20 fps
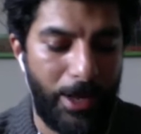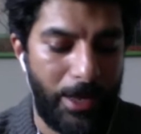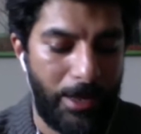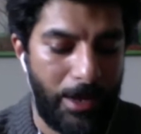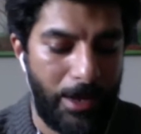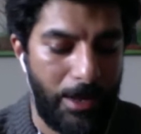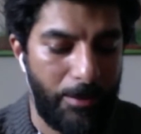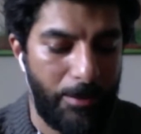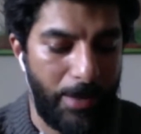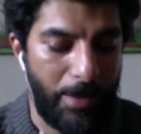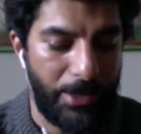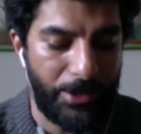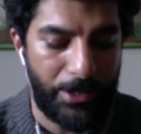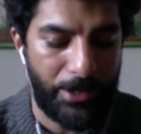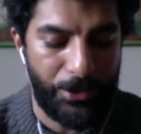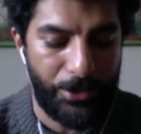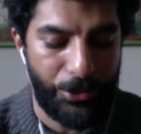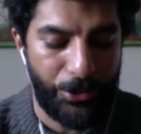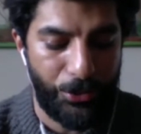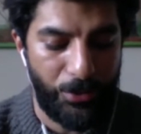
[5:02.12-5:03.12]
and I imagine
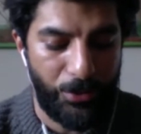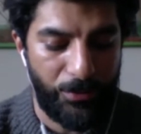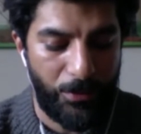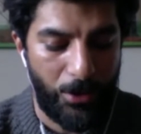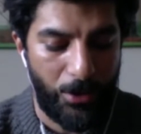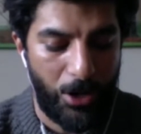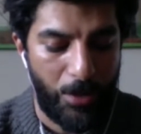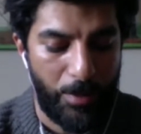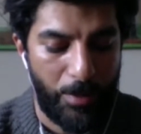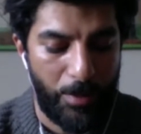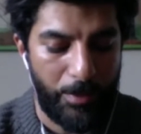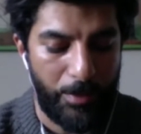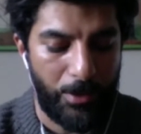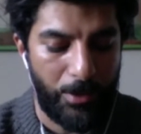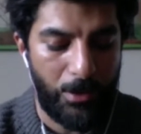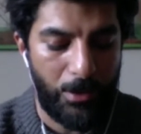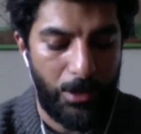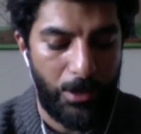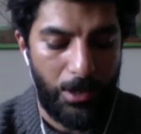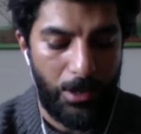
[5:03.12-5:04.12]
this is true for a lot of
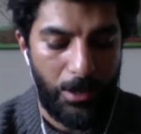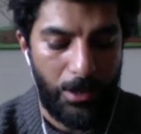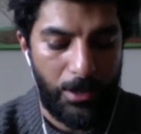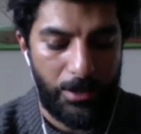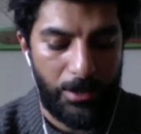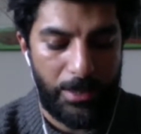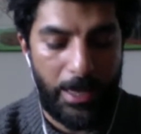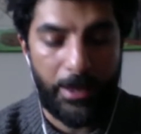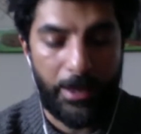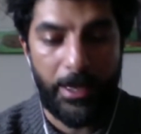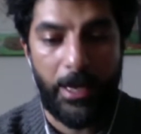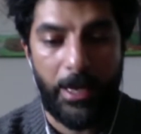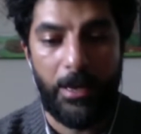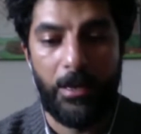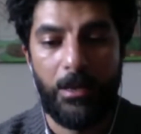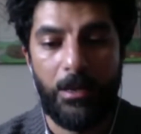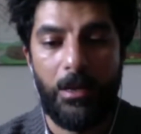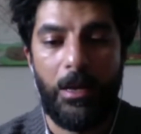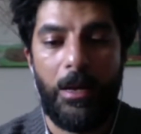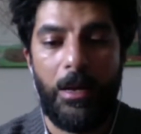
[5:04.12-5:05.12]
people sat there
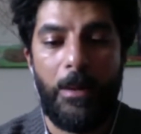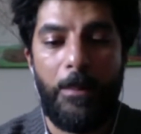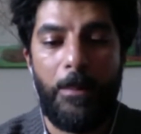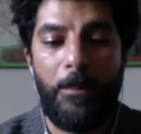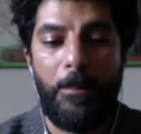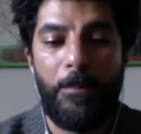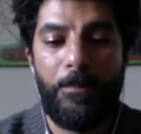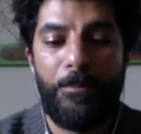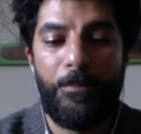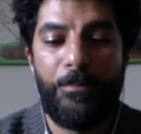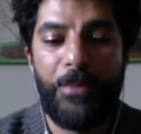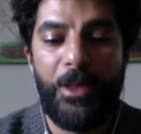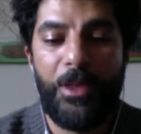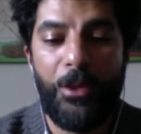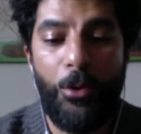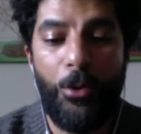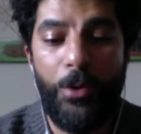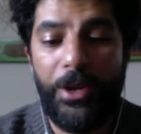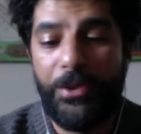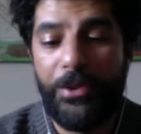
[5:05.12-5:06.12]
in the
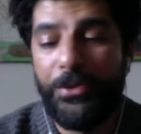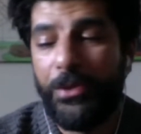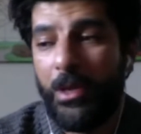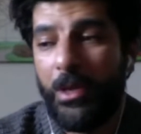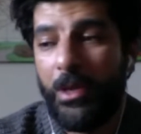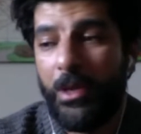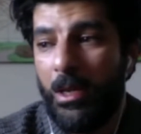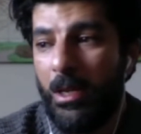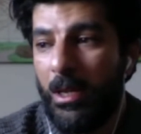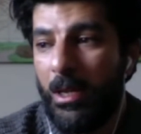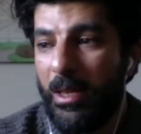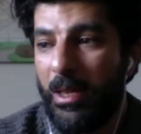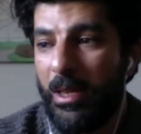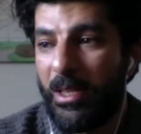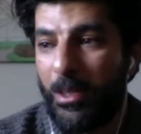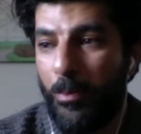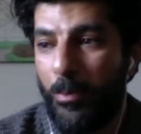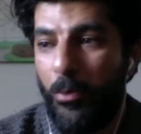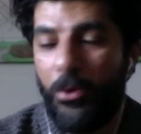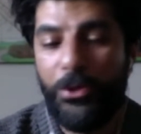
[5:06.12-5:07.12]
audience. There's
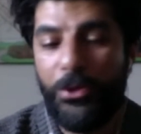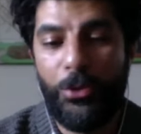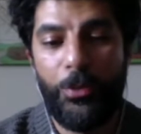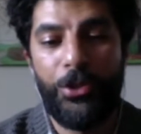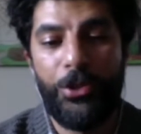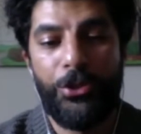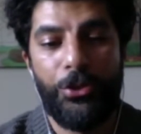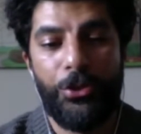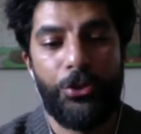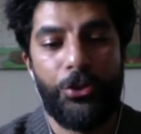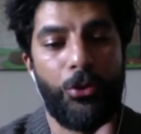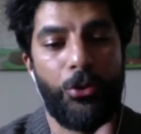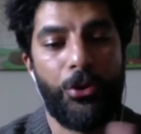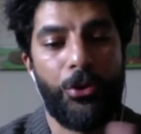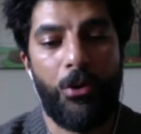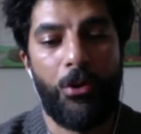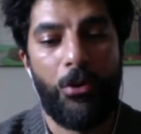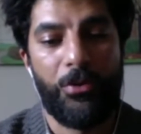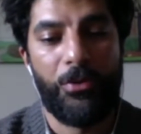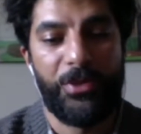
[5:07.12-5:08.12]
a point to which you draw
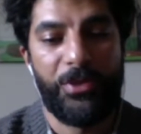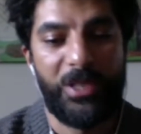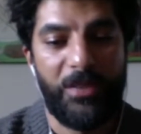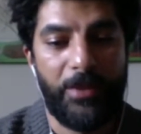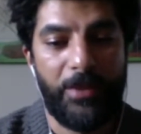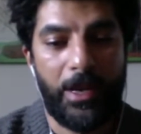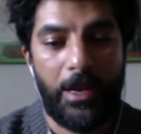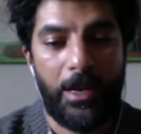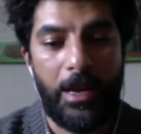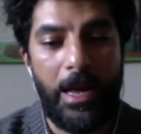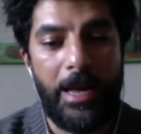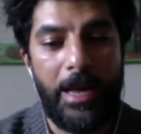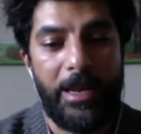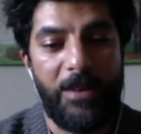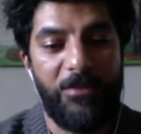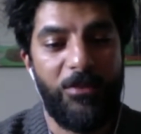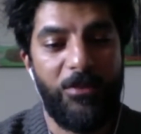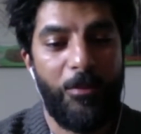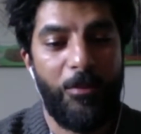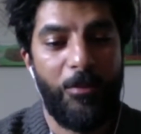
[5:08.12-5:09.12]
your own civic line,
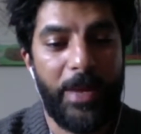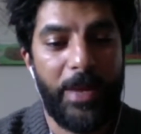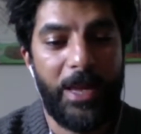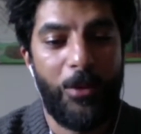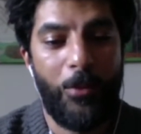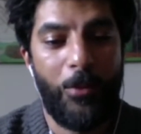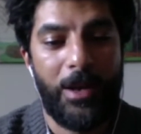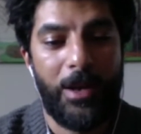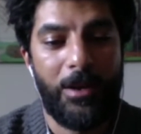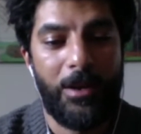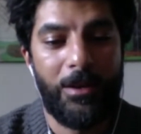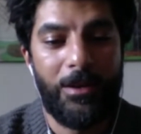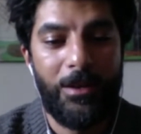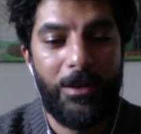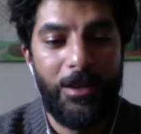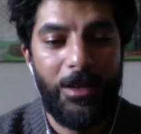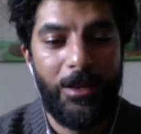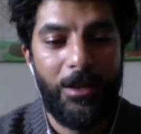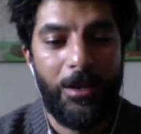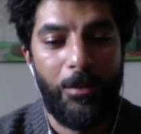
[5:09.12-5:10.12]
and for me, when
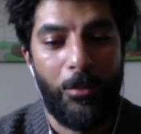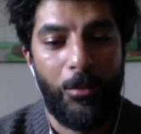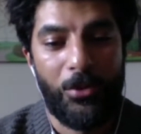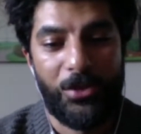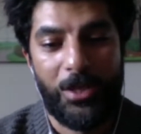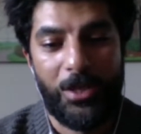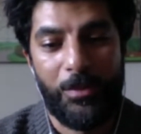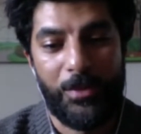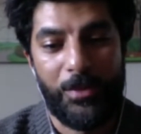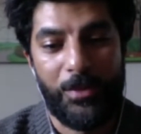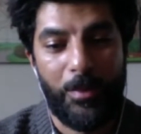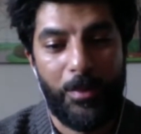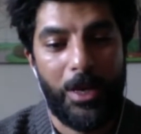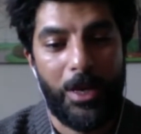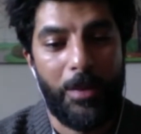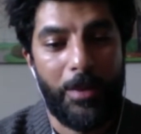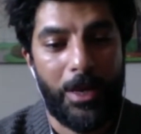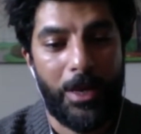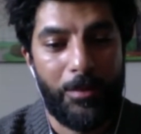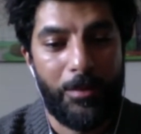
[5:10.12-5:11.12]
Muslims in
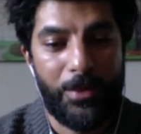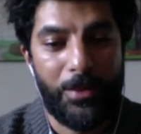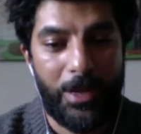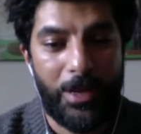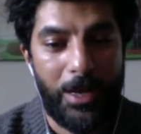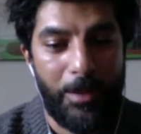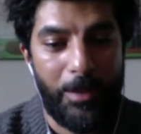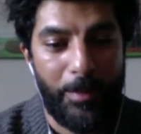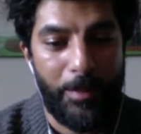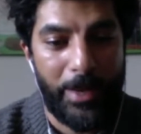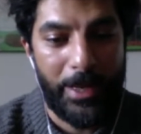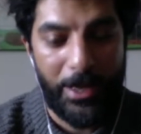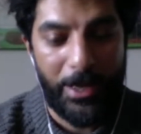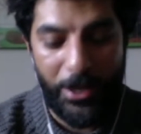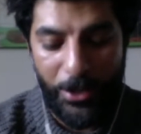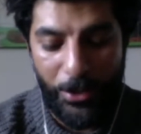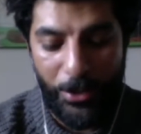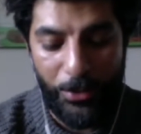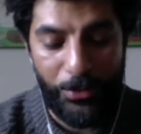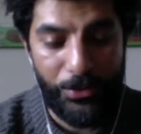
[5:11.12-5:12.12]
Birmingham started being
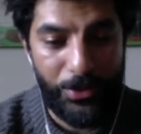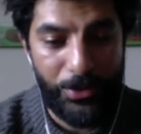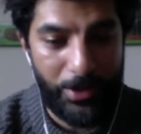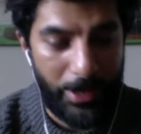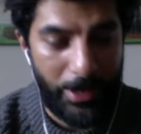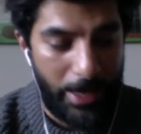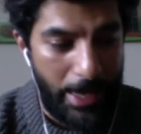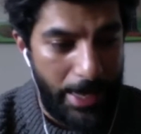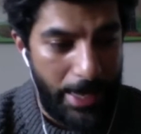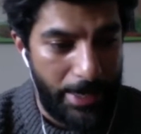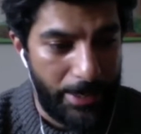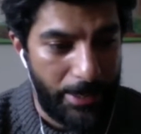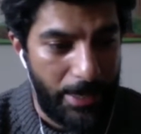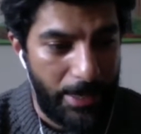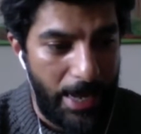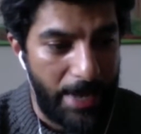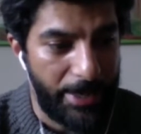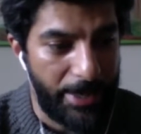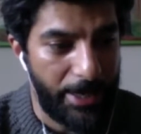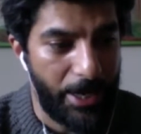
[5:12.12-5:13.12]
accused and
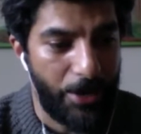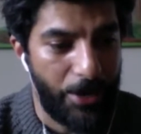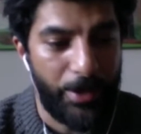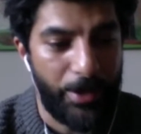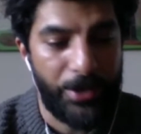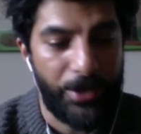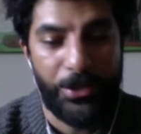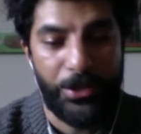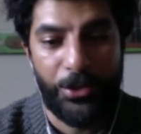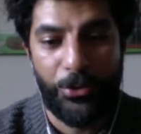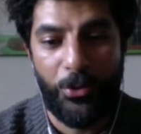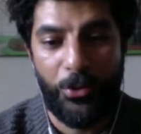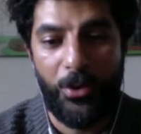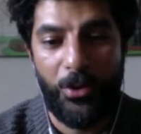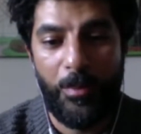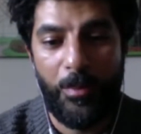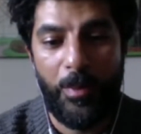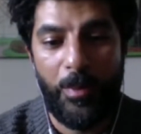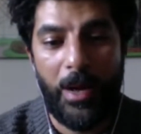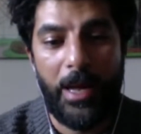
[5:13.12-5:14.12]
had their careers
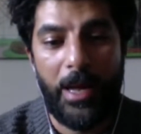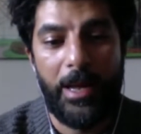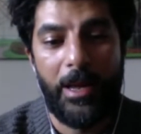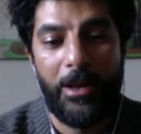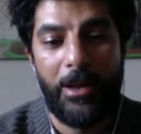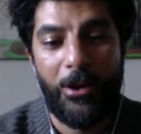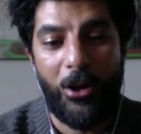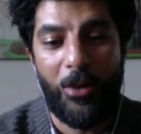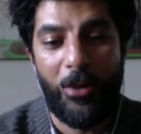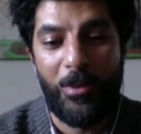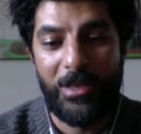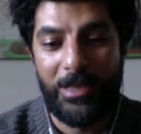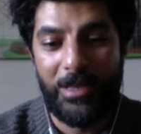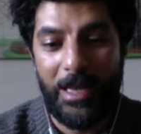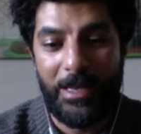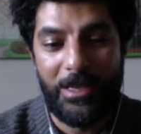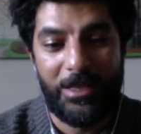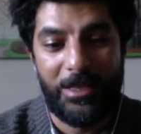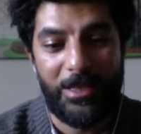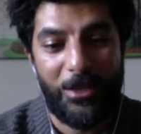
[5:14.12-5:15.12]
destroyed by anonymous
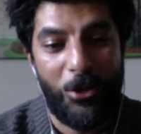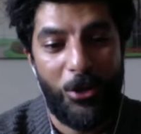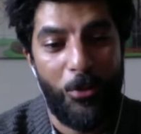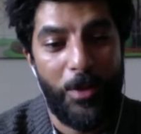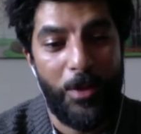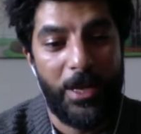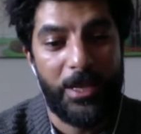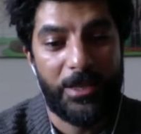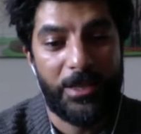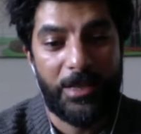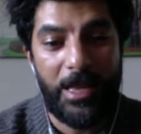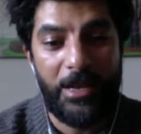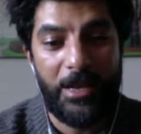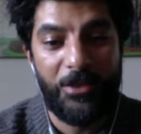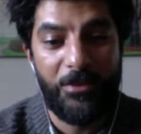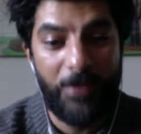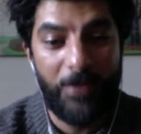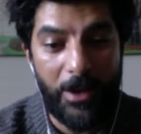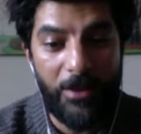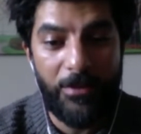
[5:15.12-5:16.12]
letters that nobody decided to
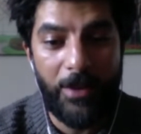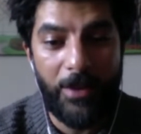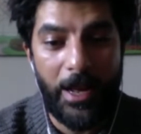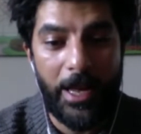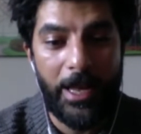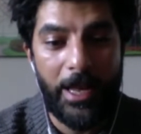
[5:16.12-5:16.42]
verify.